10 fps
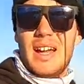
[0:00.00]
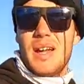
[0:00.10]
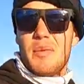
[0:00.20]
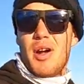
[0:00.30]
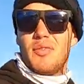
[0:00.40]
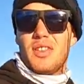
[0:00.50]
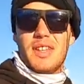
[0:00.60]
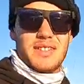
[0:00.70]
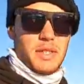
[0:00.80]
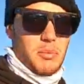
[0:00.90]
hopefully
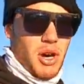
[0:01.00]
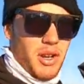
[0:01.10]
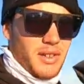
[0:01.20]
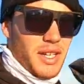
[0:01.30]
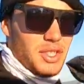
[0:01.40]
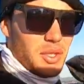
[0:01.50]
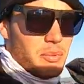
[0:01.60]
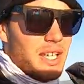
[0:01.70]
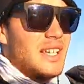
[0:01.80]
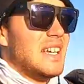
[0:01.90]
they're still biting. They
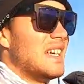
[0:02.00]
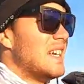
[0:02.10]
should be.